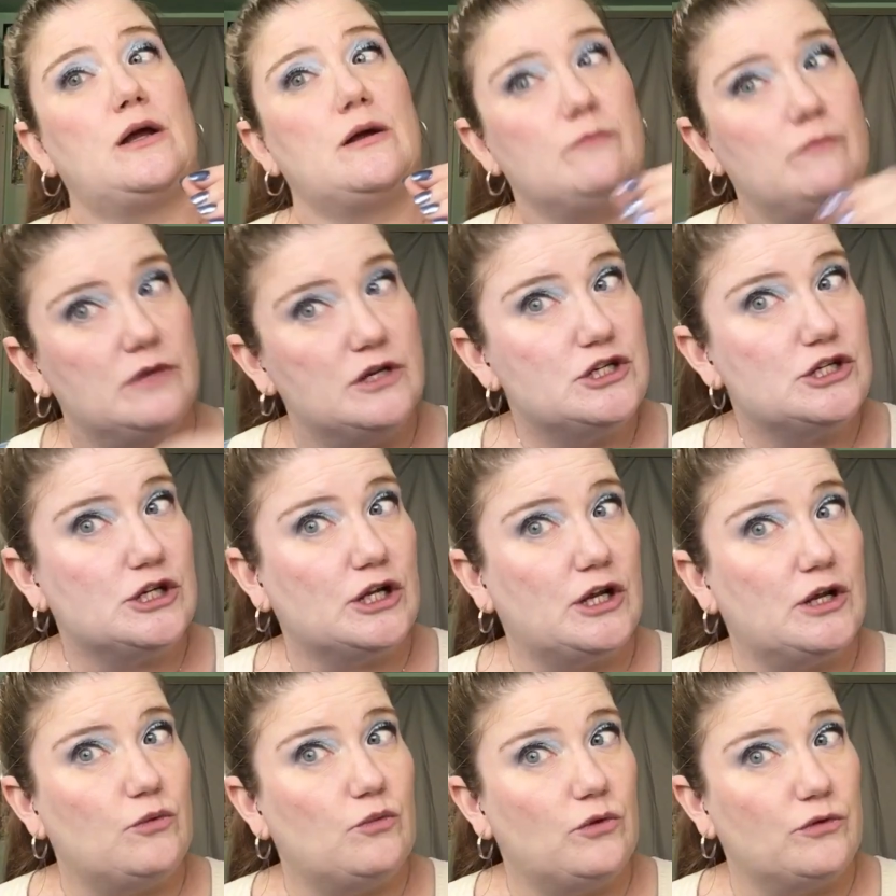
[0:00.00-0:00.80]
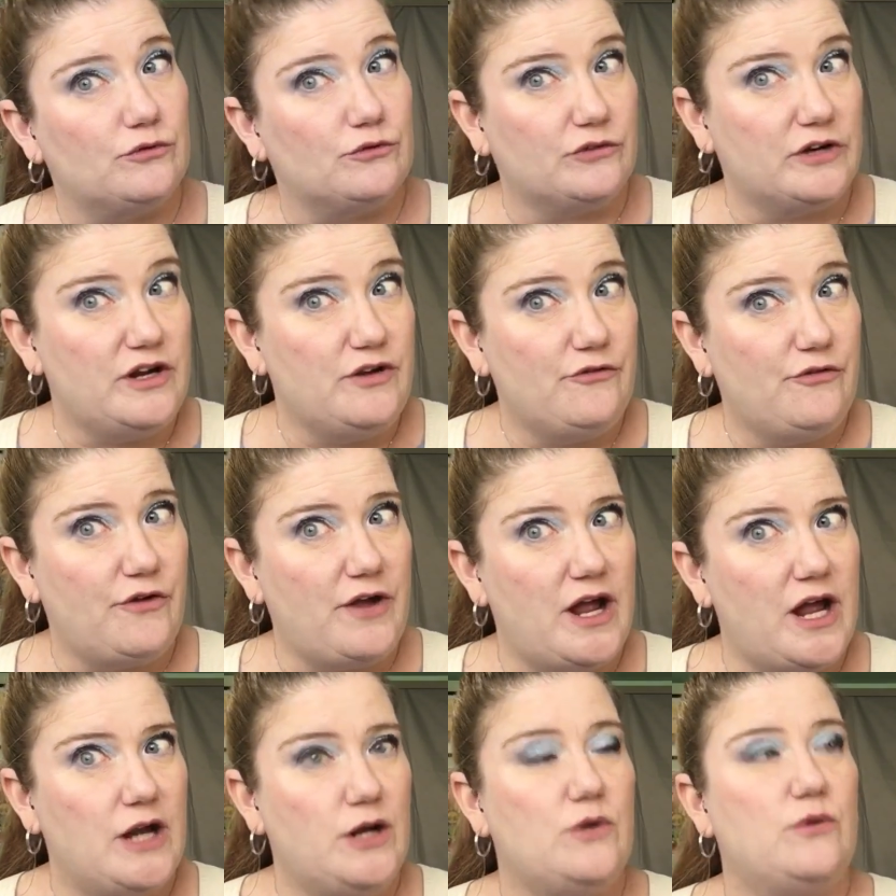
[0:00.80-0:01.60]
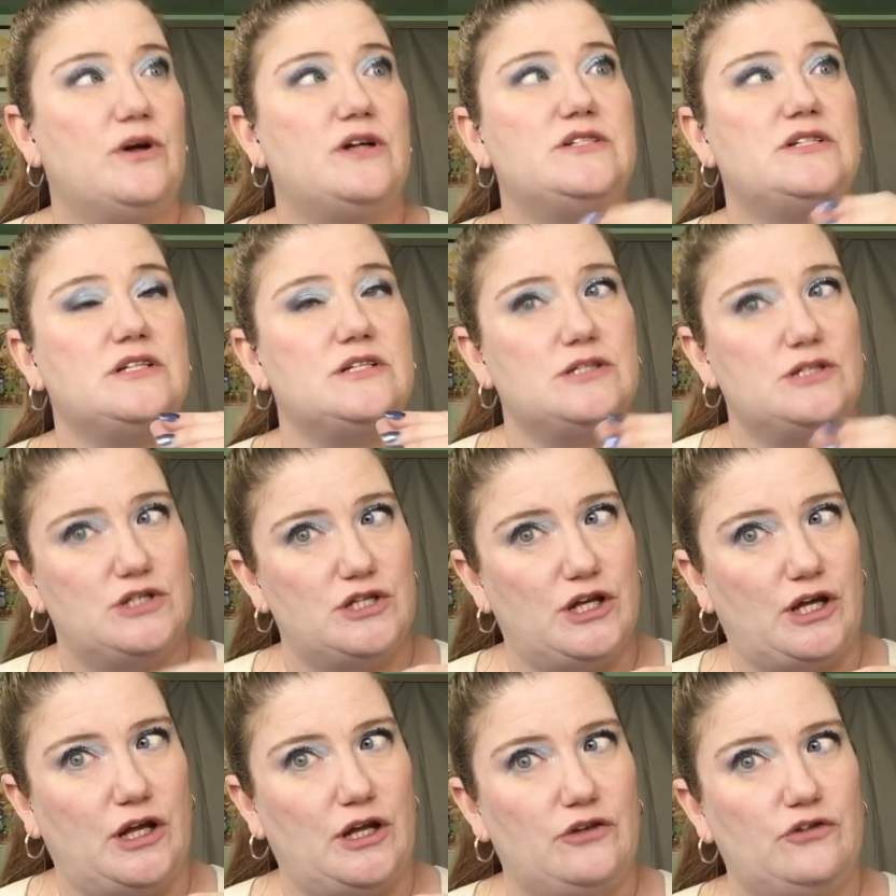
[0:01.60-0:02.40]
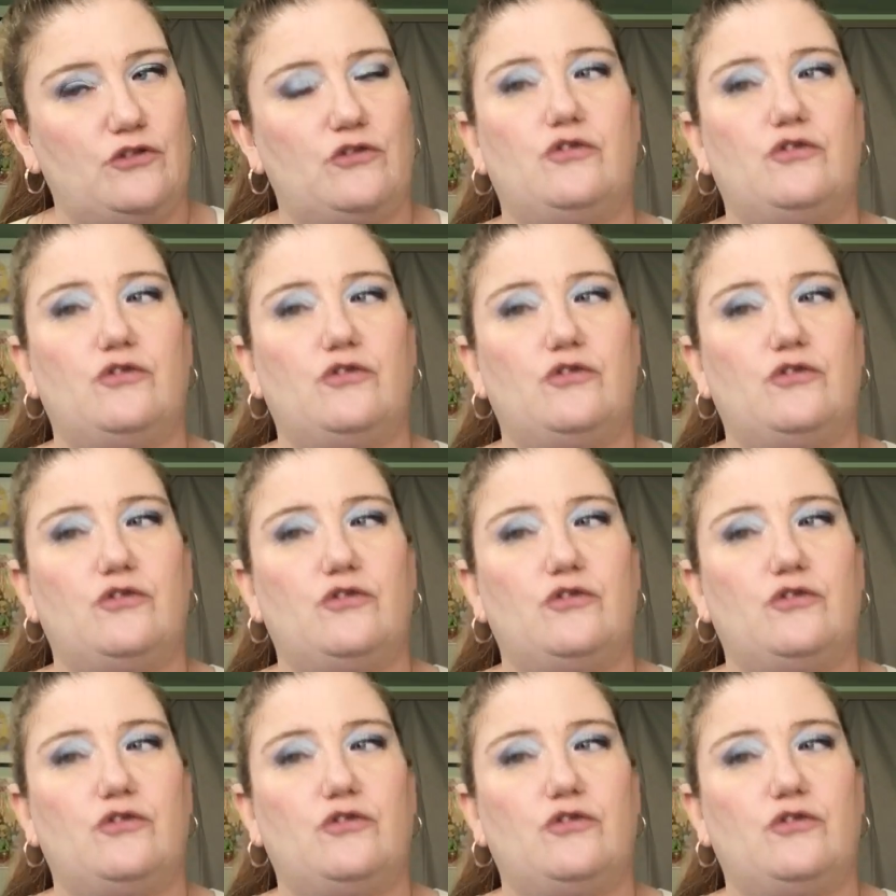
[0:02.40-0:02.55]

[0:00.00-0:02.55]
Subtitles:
Michigan Wolverine fan who has season tickets.